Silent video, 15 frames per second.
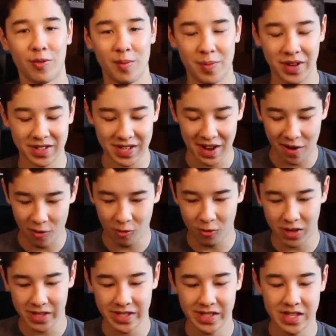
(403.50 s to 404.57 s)
we picked out
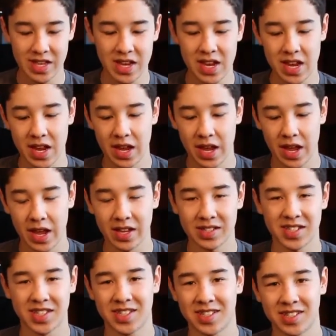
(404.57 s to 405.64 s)
was
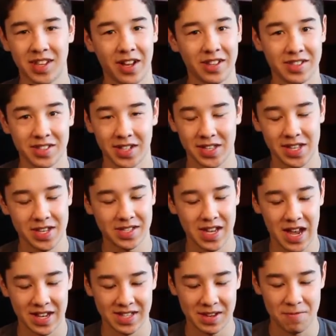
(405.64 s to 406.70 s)
it's like the
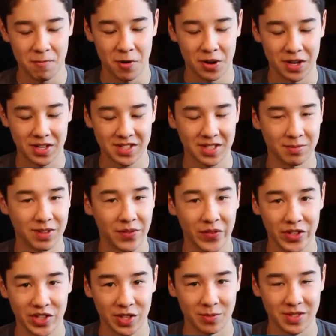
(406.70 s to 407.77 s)
exact same one except
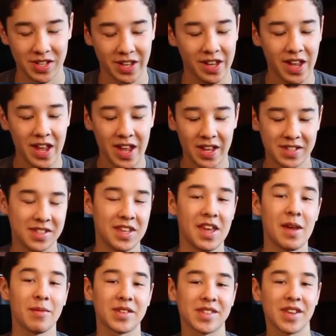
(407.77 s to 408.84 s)
different chipset. It's the
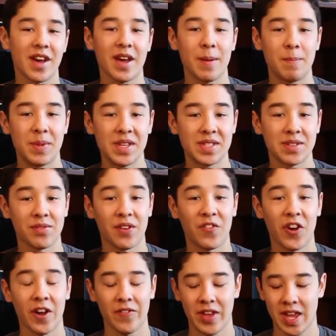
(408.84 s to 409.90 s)
MSI
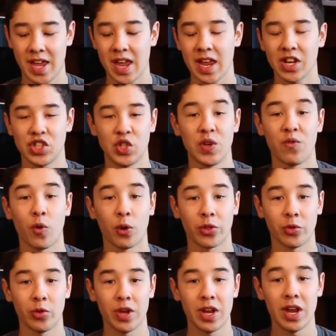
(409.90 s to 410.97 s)

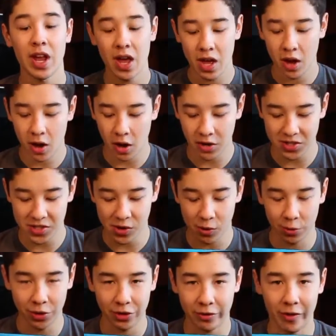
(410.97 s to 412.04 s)
Z77A-G43. Also a
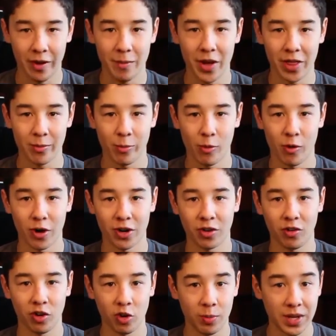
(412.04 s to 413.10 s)
really great motherboard, a
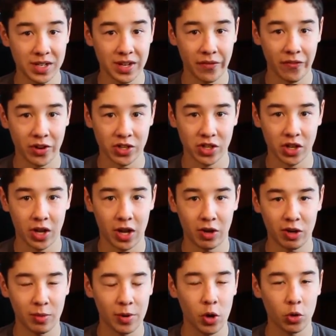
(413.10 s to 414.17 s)
little bit different, a
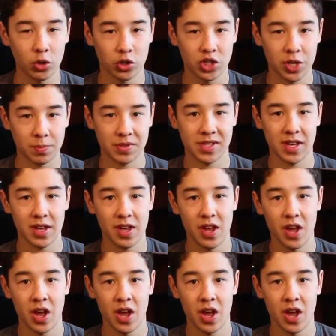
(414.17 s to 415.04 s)
little bit older chipset